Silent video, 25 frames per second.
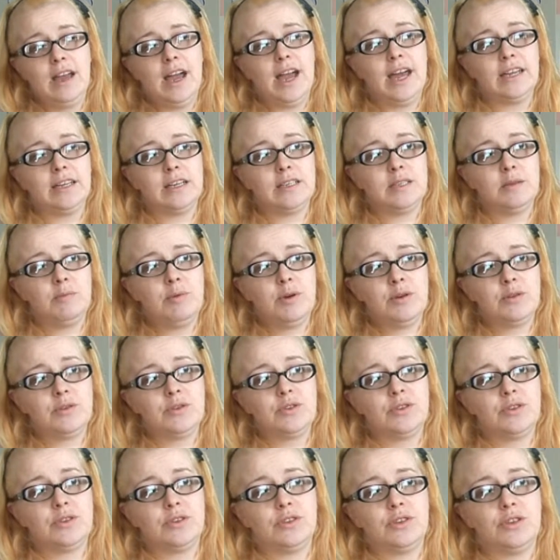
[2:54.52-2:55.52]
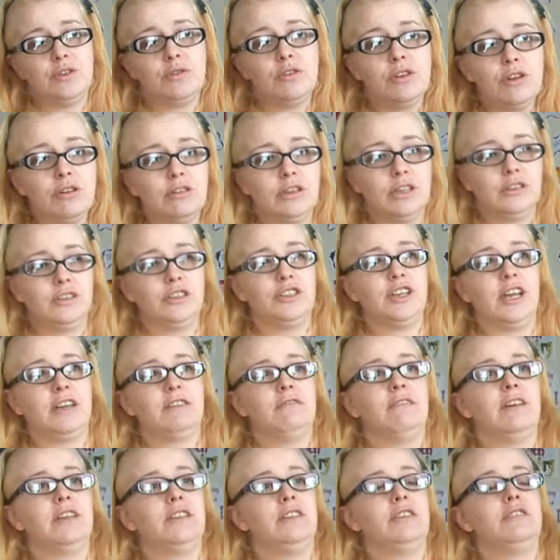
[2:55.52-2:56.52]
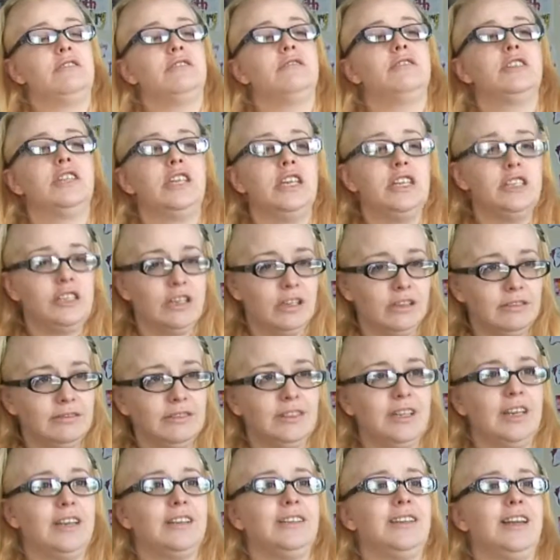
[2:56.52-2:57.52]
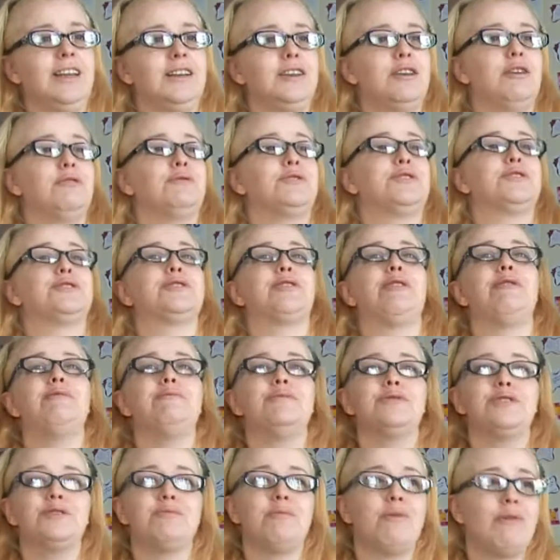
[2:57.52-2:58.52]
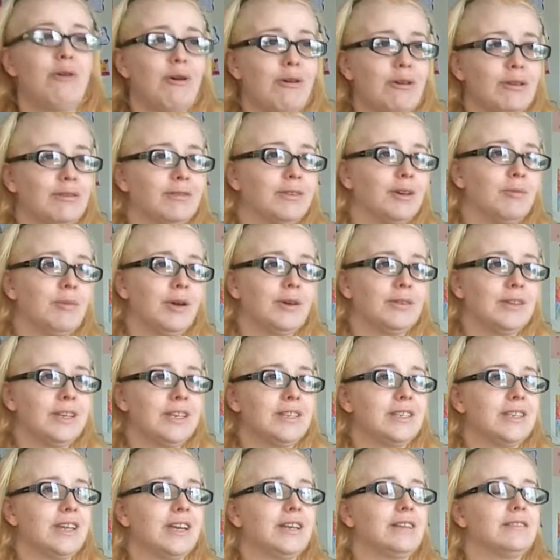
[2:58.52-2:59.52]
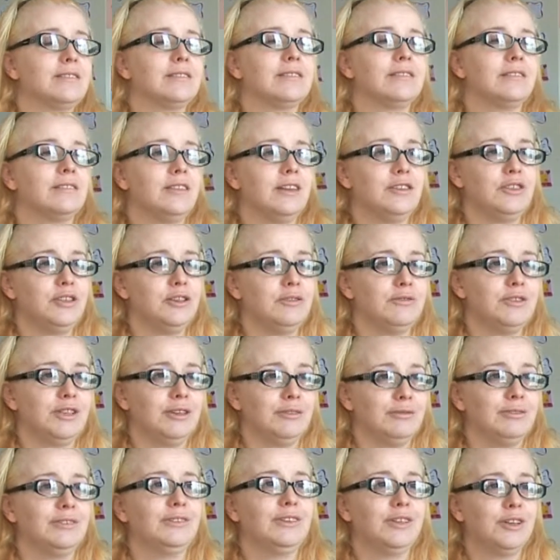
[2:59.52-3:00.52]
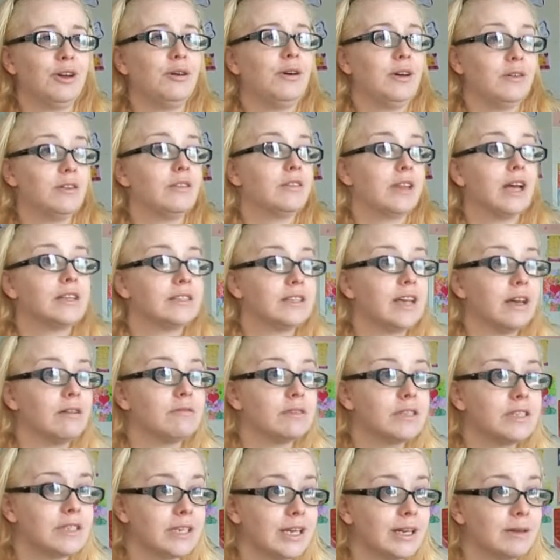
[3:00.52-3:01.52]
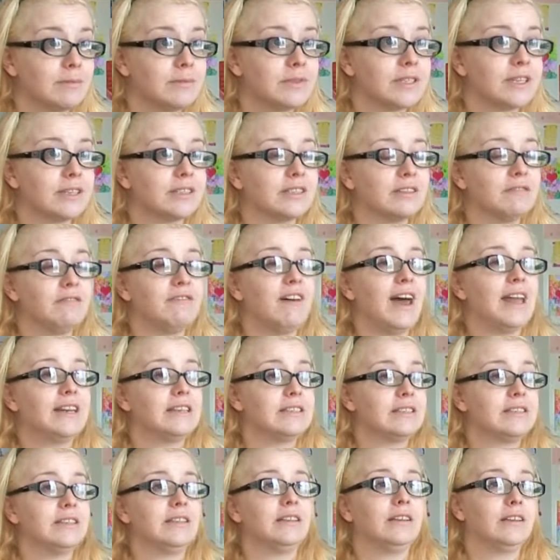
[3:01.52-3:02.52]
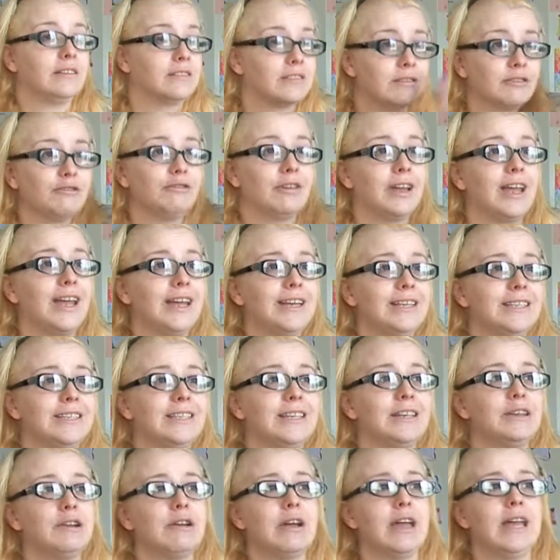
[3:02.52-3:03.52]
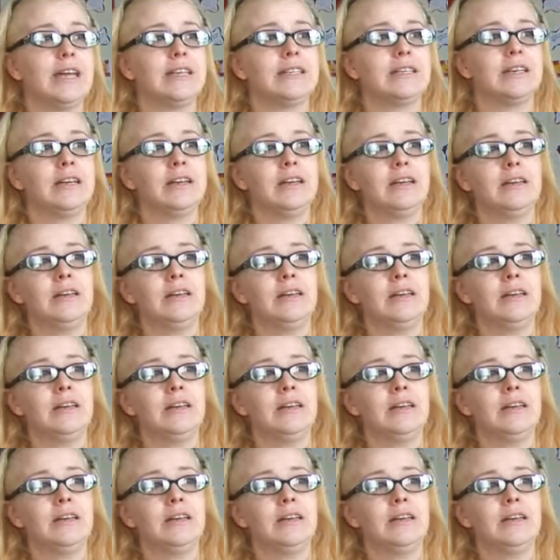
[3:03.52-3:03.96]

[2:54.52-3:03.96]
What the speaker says: And I suppose you look at the generation you're teaching and they know so much more about these things than you do. You know, or that's how it seems. That's the fallacy that's created in your head.